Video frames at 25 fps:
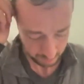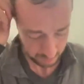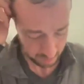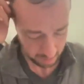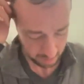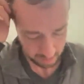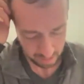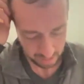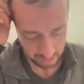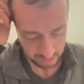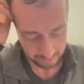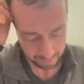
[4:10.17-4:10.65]

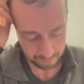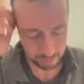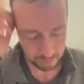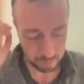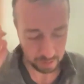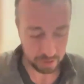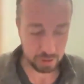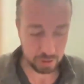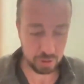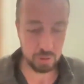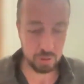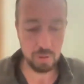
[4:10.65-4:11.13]
have
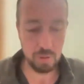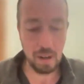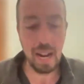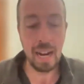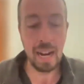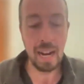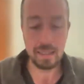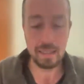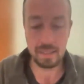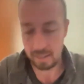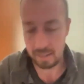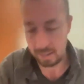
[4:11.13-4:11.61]
to
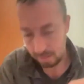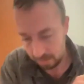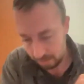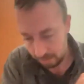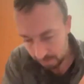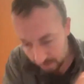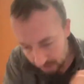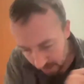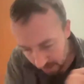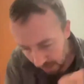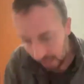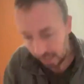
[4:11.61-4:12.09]
extract and
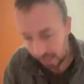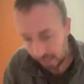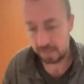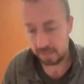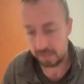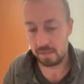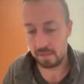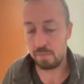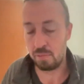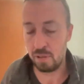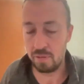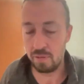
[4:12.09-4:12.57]

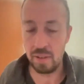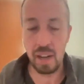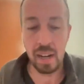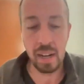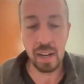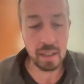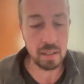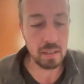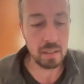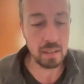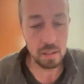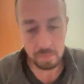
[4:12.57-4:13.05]
not
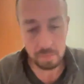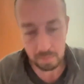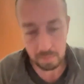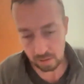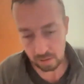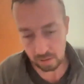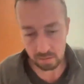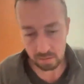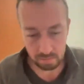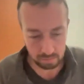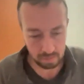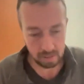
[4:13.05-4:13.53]
provide
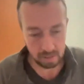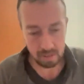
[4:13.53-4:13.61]
among